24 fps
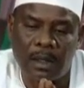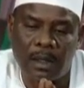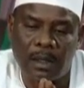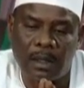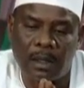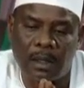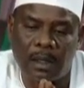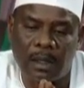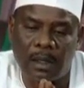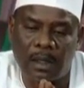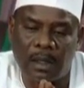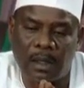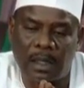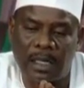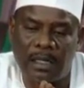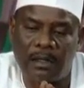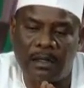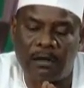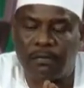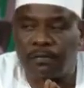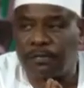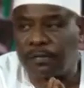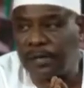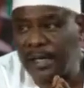uh, kind
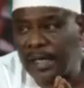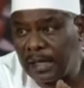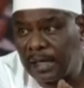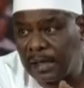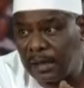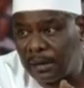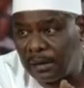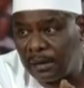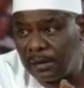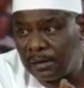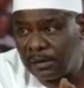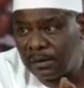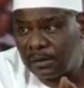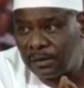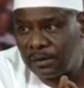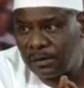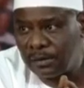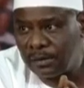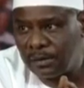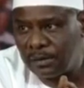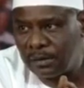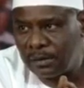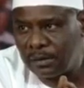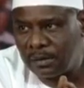of thinking.
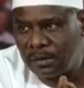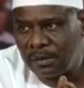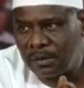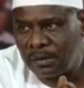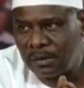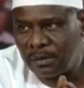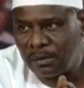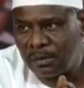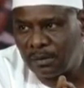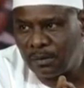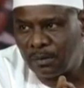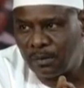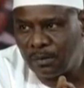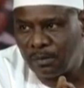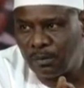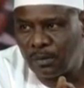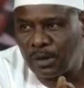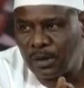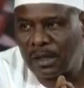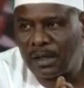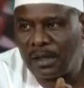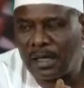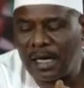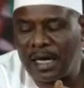Right.
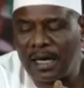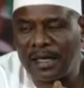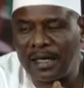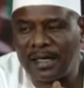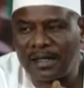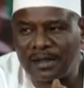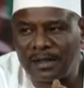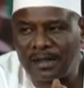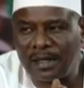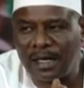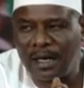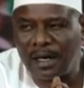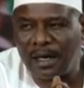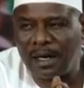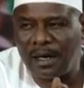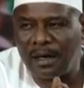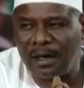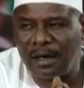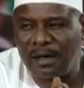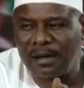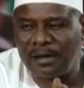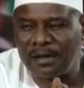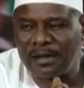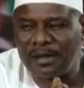But I, I,
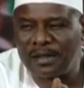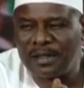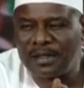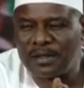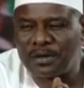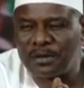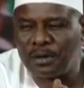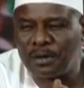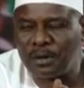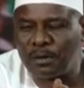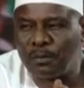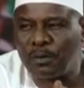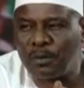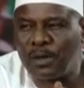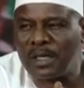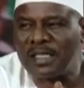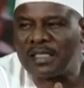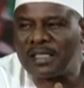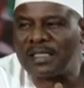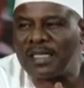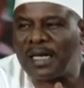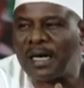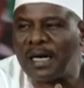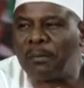I, this is not what
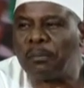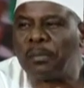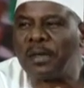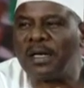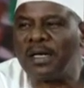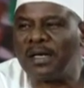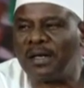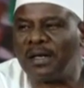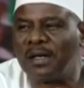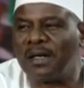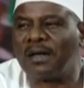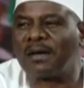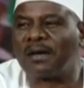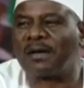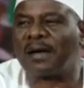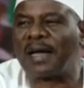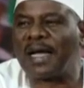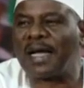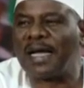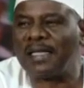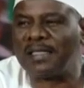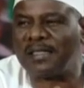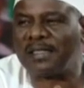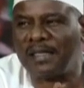is happening
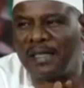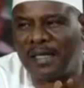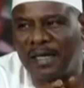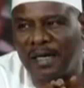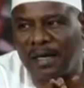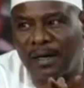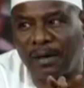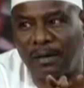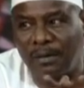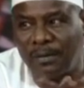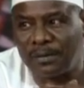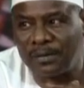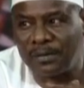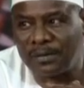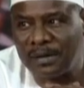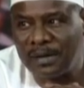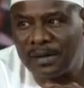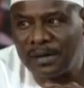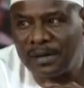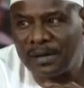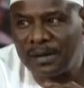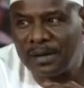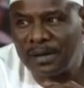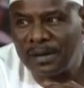right now.
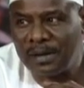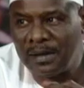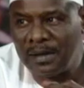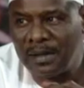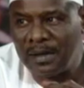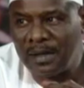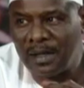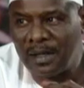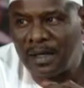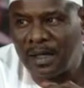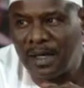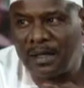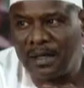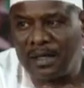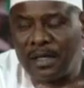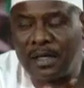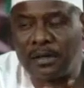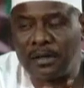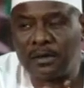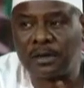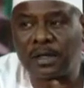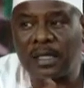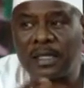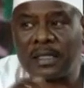And
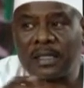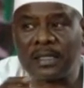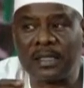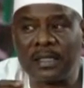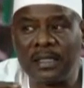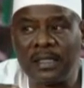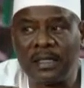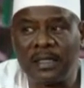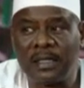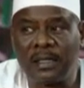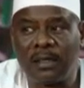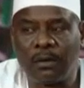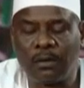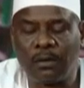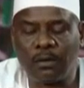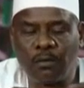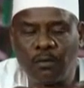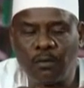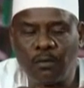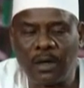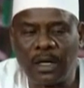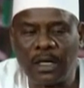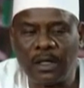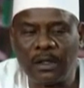as you can see,
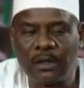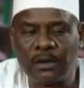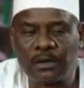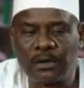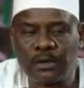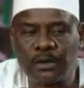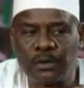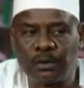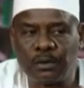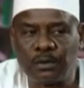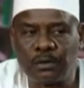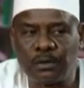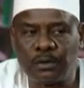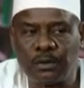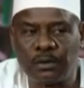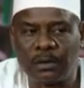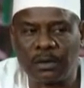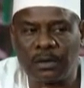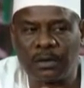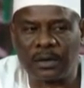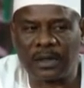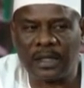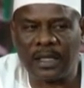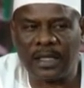one, two,
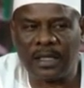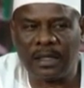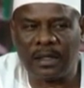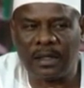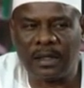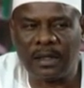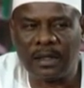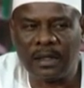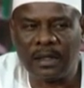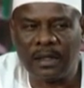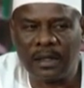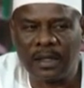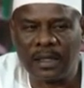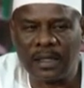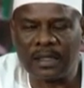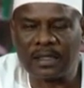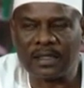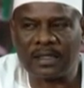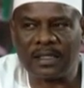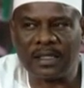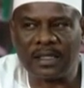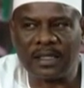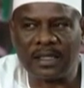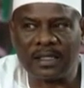three
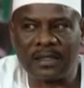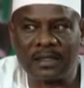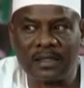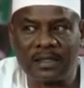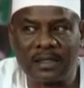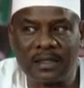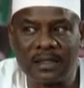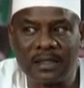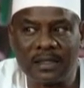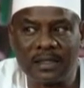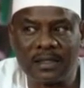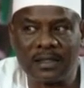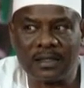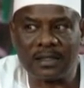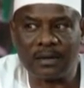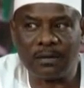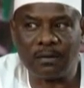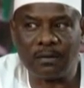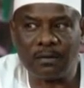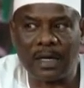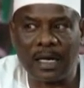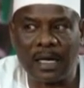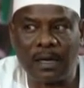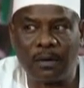incidences
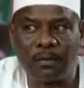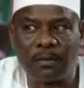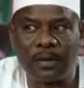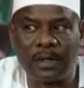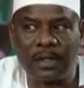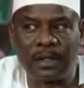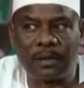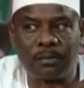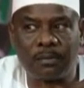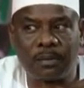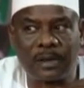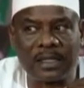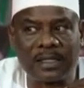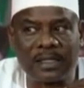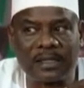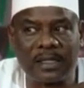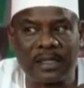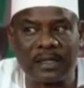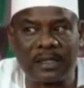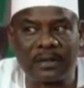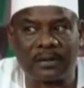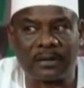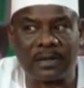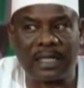where when the
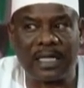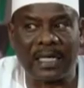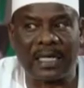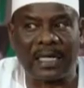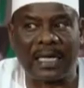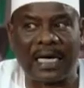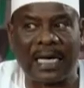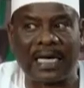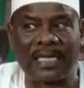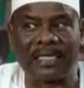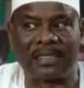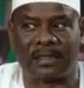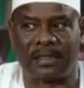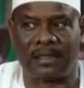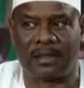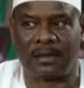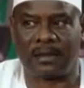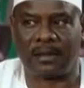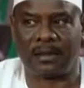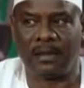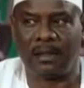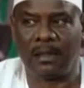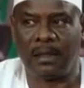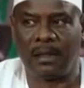president realizes